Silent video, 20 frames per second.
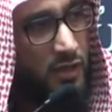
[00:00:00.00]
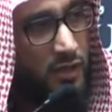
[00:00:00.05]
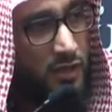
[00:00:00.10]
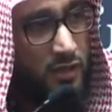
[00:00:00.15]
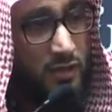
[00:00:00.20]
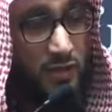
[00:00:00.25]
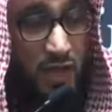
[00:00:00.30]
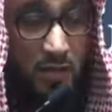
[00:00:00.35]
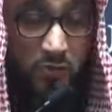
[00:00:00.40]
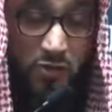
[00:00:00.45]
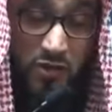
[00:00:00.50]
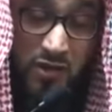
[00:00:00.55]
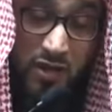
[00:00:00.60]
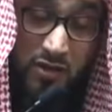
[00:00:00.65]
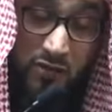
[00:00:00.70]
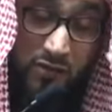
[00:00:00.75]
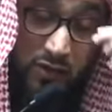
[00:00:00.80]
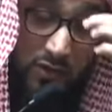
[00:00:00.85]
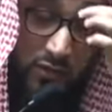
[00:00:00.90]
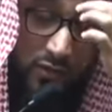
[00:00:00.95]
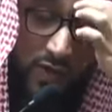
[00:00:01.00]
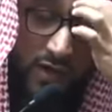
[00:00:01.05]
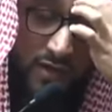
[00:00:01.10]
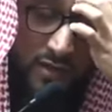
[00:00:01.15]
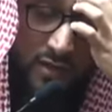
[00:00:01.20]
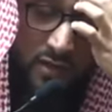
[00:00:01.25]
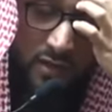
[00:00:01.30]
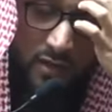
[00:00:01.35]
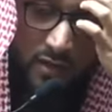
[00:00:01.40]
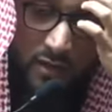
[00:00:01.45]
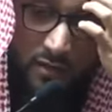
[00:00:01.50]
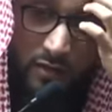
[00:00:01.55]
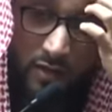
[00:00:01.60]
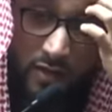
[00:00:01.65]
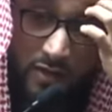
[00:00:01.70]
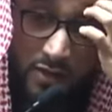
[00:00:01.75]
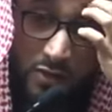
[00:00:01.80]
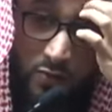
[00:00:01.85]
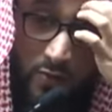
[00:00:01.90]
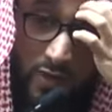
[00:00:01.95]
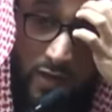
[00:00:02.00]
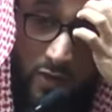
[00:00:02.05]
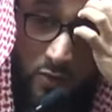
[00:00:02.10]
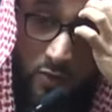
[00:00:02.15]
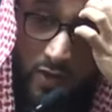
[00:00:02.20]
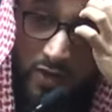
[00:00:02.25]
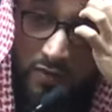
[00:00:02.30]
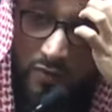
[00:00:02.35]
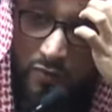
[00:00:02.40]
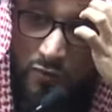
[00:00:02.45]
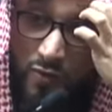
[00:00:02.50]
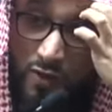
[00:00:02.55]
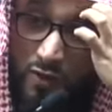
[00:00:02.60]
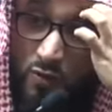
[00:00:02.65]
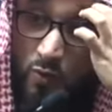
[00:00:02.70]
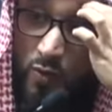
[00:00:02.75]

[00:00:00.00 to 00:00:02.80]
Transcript: Alhamdulillah, the fundraising last week went very